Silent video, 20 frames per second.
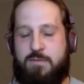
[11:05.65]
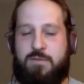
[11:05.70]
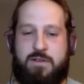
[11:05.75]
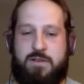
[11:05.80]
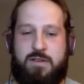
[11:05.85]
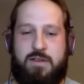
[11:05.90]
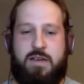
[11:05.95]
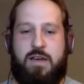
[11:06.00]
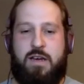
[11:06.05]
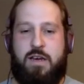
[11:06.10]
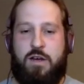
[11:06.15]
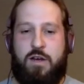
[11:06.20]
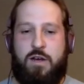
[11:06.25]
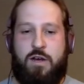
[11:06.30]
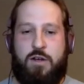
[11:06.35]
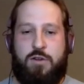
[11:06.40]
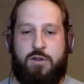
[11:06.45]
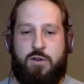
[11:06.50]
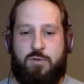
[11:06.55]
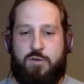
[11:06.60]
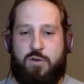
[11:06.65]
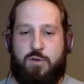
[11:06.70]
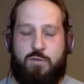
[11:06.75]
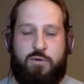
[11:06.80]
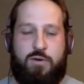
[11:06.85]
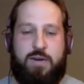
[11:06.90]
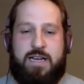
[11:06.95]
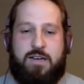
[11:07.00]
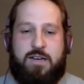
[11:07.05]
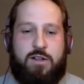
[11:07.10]
but they're
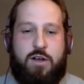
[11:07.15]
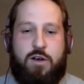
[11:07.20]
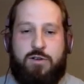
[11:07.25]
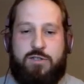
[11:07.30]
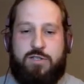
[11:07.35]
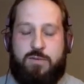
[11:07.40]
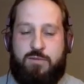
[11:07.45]
pretty close.